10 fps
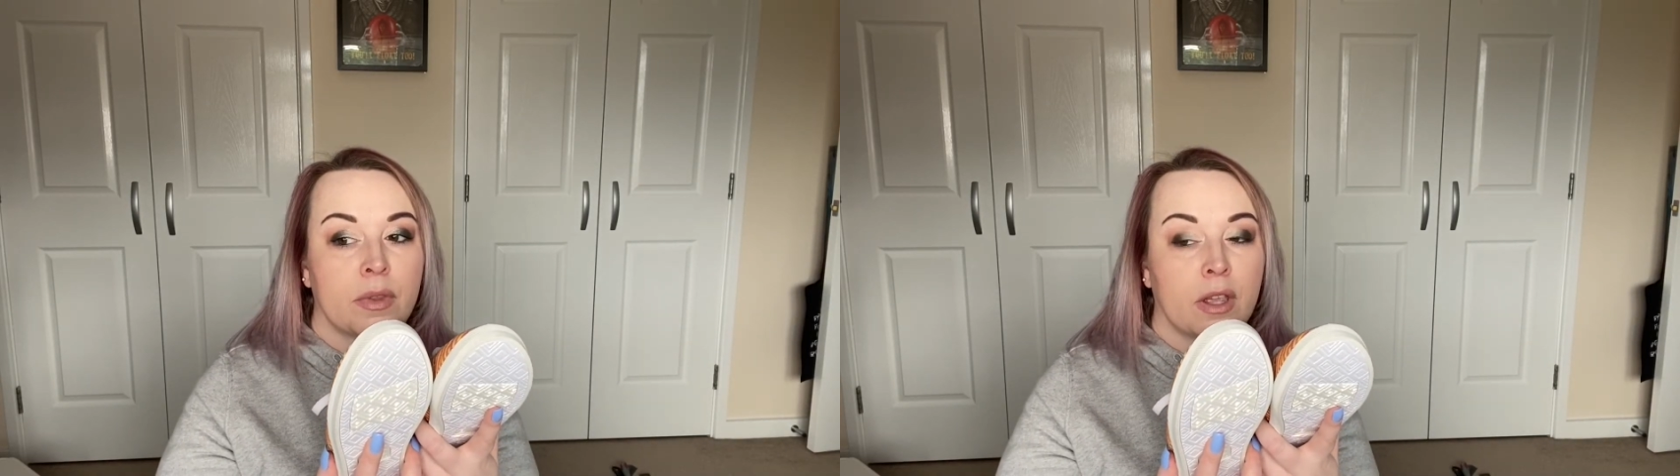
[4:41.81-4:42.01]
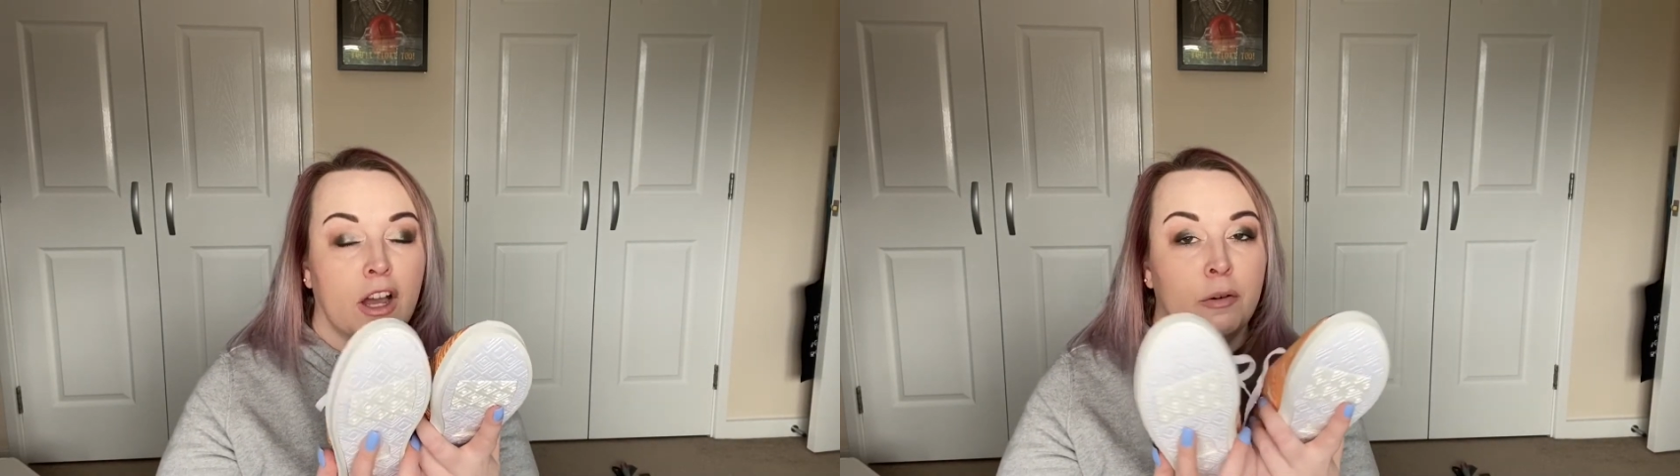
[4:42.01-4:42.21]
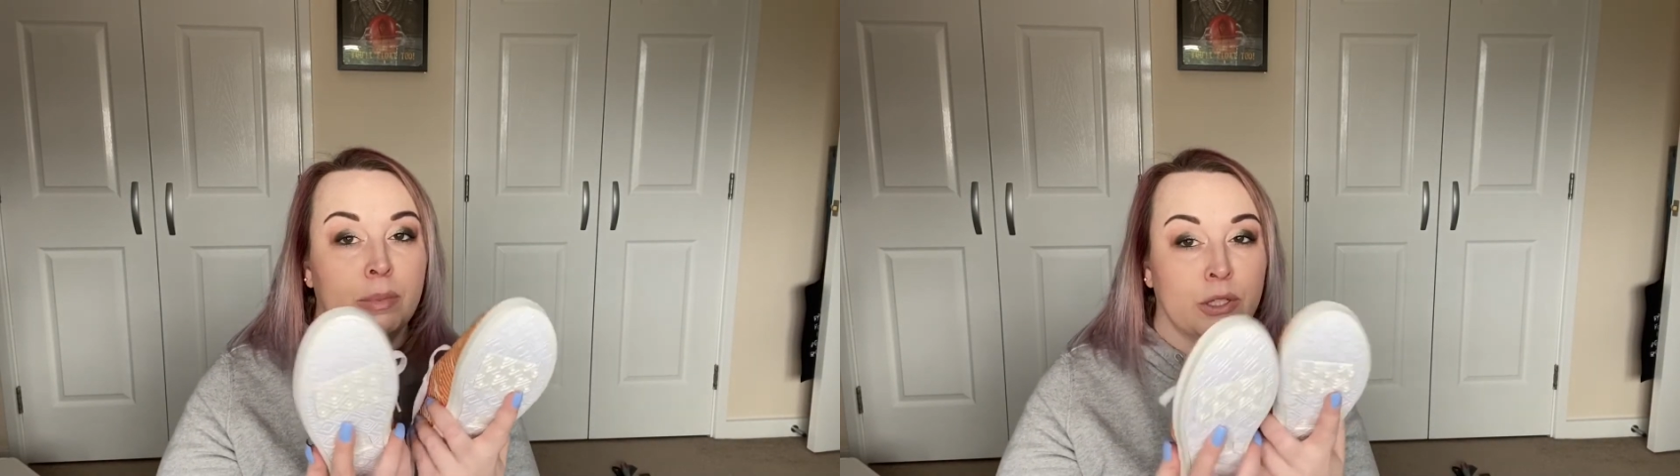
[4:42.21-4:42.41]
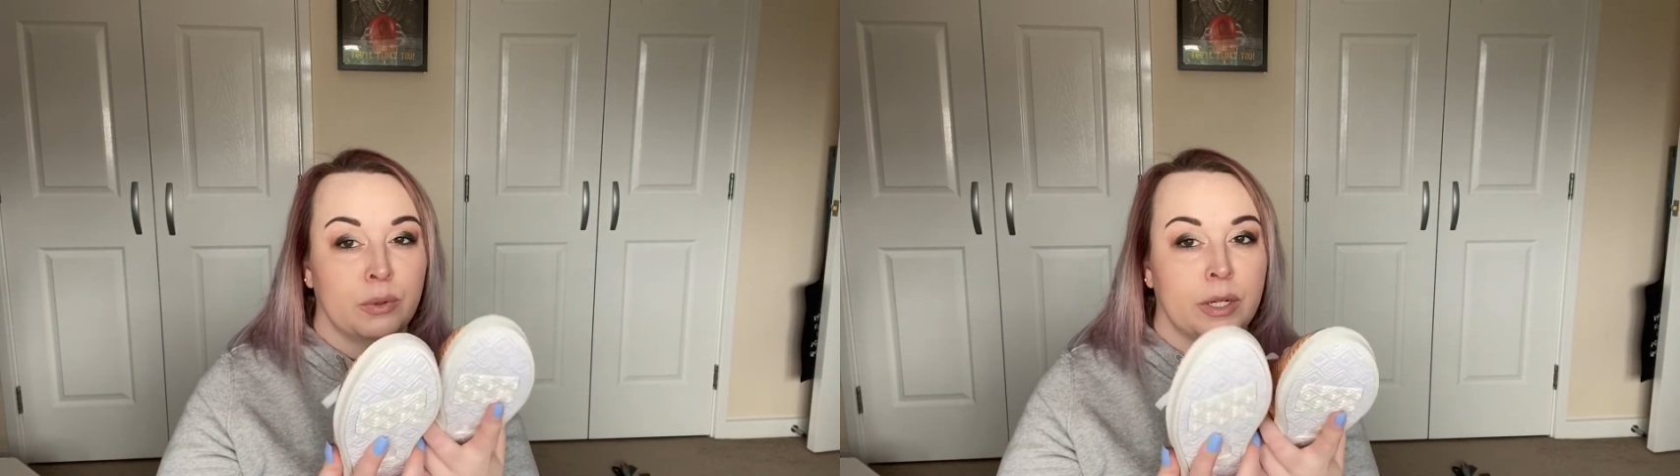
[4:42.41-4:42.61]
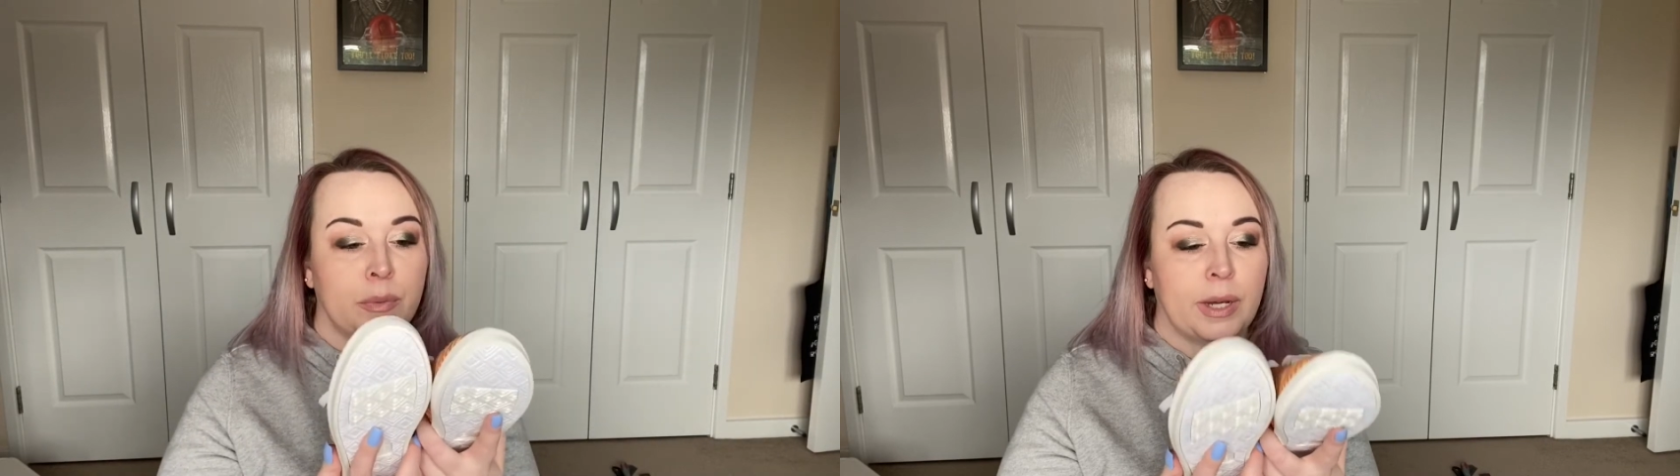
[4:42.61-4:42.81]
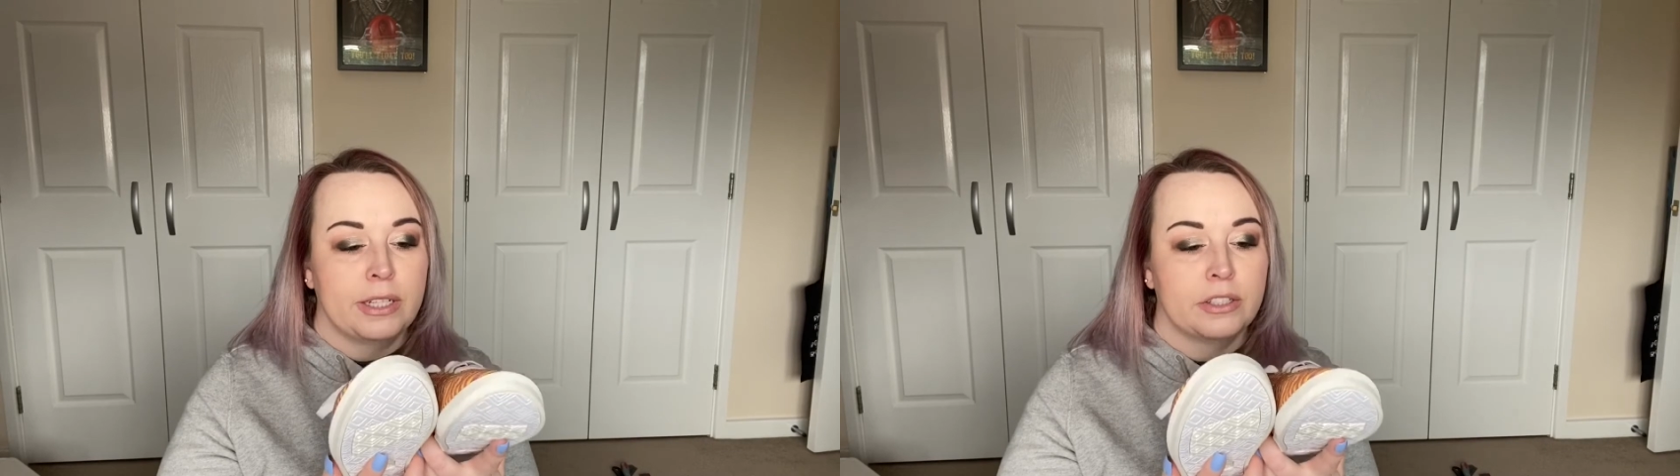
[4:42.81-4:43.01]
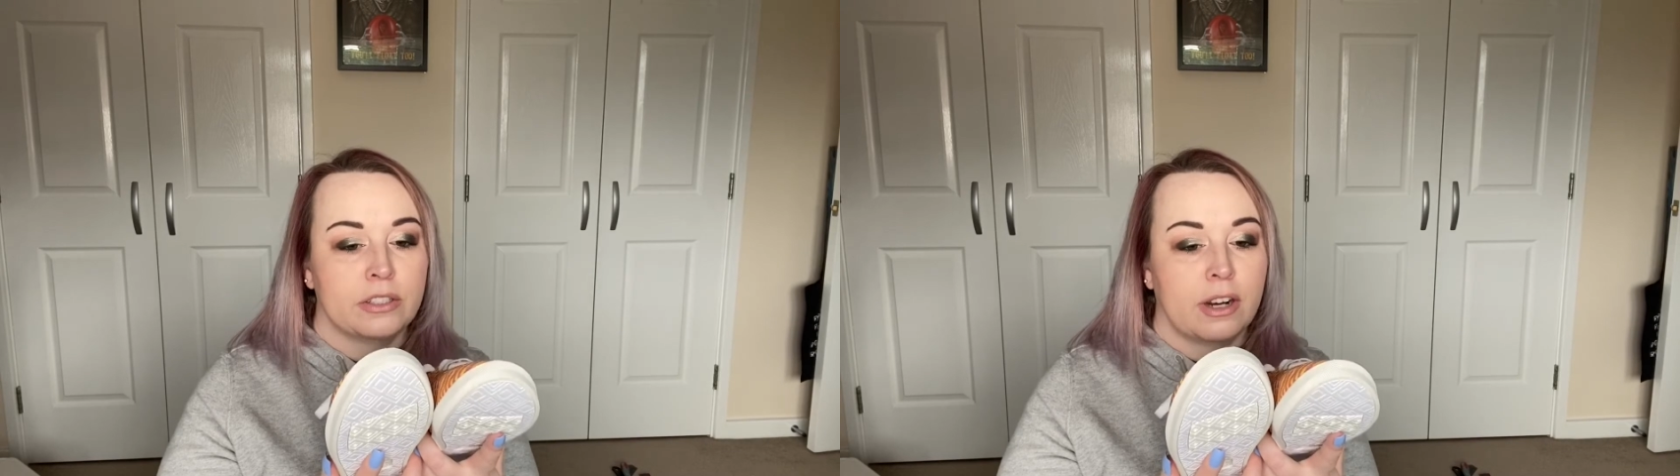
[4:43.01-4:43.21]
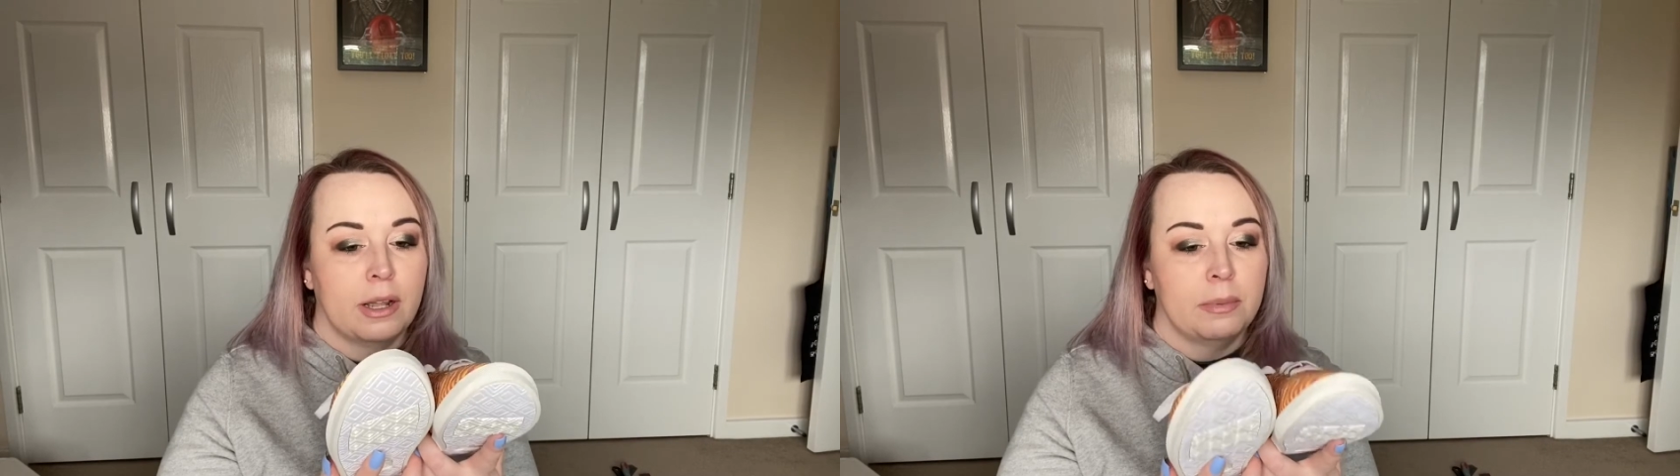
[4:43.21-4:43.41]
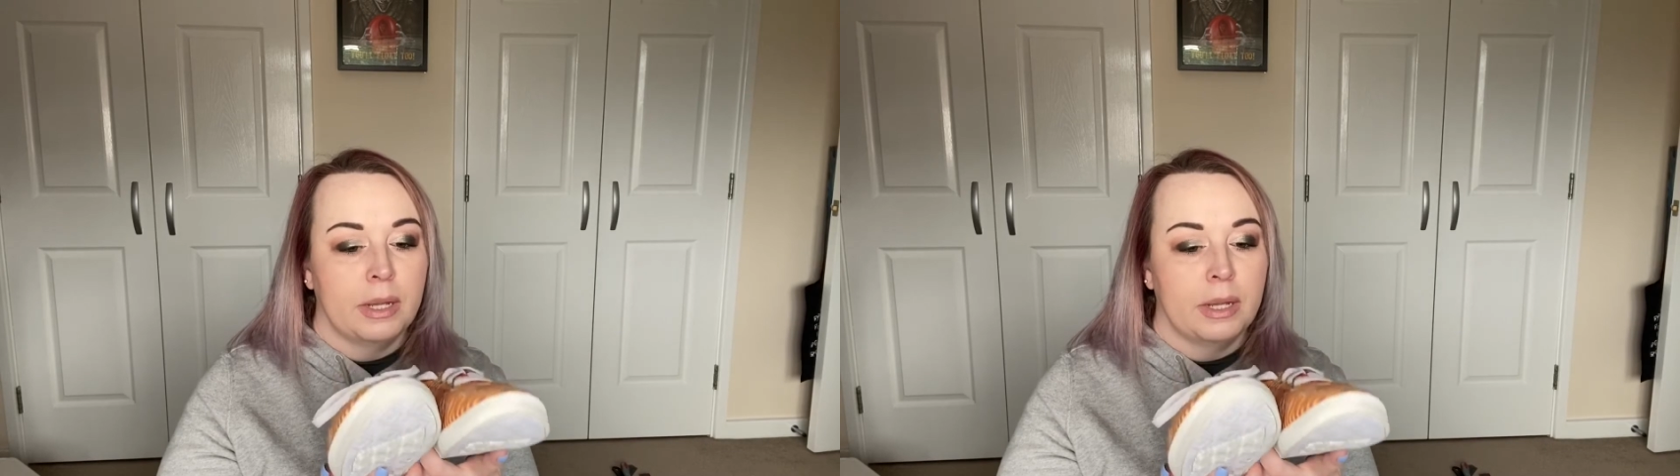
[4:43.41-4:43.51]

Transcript: a blue and white stripe,